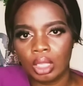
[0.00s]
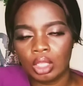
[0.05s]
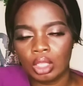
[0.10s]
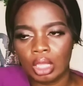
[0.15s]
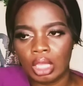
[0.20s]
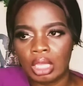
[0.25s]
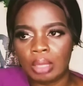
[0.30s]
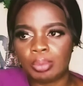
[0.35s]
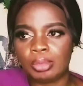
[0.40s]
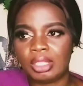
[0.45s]

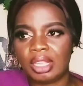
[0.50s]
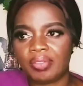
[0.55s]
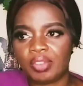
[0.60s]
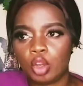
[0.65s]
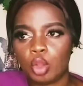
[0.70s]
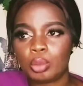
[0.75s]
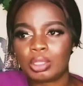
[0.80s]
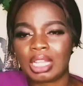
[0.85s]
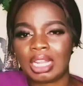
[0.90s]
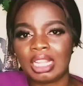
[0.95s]
it
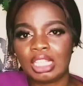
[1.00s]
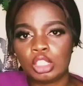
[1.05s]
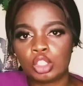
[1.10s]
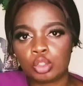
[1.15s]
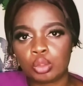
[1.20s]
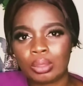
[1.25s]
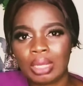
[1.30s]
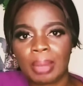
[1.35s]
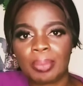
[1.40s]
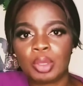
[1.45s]
develops an issue
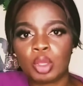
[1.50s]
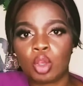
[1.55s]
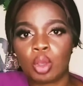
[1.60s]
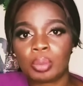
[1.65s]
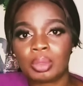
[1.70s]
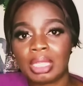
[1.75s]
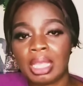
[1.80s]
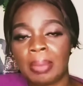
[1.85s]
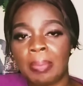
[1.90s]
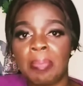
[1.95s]
that
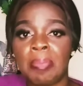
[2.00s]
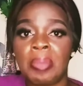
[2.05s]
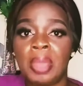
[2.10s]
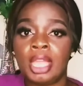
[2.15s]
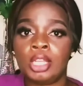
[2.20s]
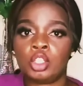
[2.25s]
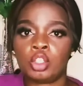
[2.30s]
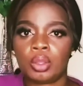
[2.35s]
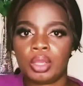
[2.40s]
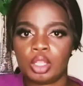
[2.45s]
becomes a
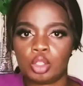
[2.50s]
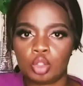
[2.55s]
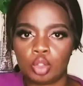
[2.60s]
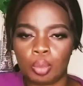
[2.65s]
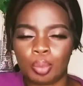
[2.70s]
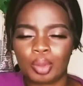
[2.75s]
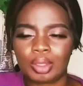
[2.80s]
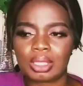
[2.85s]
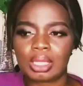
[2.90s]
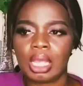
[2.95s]
major issue.
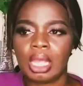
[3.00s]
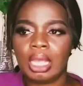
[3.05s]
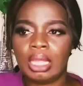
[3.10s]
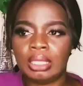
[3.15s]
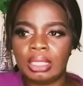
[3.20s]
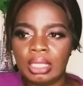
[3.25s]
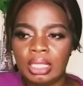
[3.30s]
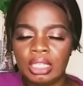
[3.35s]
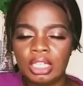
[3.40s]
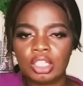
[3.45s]
But
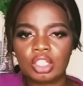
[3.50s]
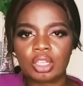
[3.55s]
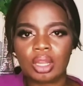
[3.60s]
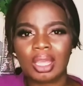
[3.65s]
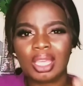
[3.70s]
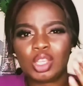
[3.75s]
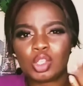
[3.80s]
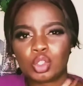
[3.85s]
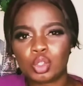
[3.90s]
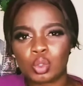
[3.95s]
the initial
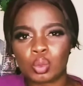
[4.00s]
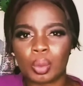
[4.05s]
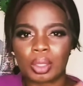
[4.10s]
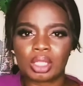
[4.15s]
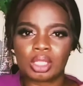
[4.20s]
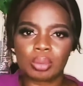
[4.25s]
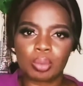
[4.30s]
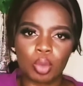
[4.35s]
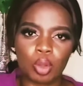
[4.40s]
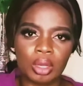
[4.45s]
issues were
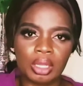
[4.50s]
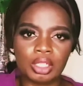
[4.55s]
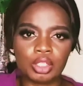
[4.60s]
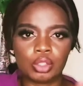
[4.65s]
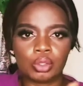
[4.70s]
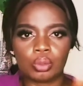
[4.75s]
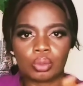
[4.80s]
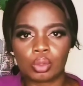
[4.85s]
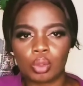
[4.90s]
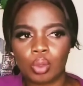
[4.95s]
small
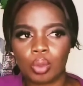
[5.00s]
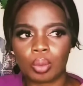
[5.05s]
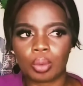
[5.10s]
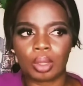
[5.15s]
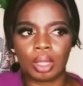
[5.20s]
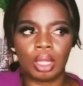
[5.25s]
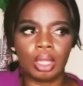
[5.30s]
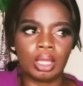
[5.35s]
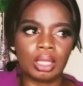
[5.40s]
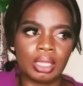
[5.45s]
issues. Oh,
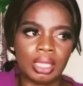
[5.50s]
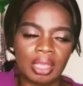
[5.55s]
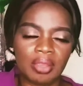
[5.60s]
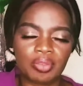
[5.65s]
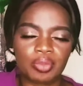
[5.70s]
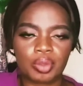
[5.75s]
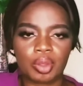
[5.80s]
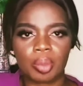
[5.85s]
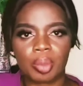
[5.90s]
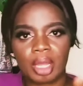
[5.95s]
get
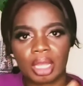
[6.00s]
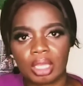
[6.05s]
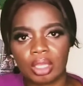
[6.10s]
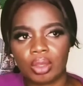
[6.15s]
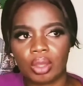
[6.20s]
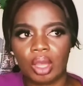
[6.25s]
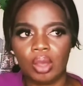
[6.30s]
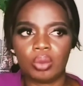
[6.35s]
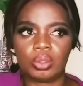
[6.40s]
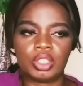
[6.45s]
fuel back in your
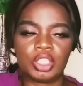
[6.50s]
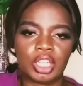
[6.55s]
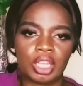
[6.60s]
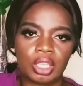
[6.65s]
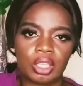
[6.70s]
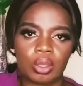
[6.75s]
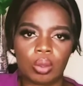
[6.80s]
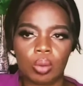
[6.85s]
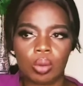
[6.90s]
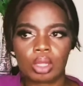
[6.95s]
car. Oh, check
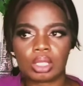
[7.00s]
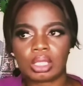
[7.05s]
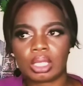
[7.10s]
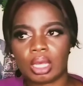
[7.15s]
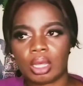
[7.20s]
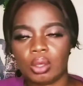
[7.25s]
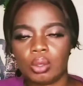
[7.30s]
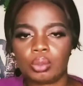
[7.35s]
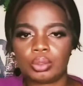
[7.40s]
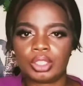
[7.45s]
your water.
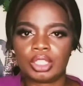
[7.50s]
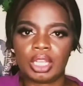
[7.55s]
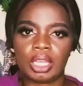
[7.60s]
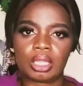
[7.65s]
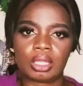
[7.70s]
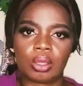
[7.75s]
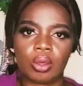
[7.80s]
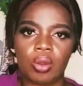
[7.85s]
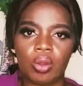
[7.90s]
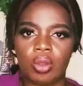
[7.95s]
Oh, check
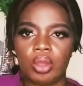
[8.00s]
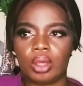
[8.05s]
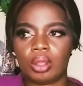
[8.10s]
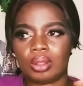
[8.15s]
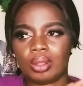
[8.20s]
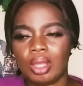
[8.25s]
the oil.